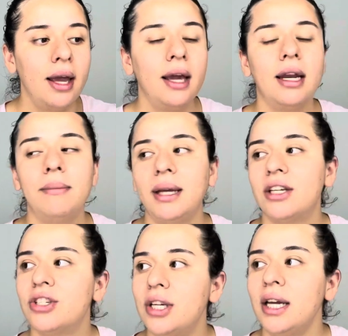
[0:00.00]
And I'm like,
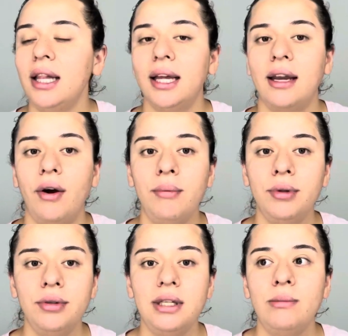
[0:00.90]
shit, like now I'm
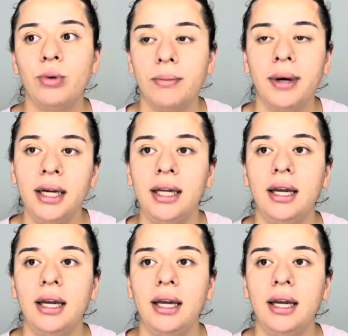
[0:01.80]
losing more money.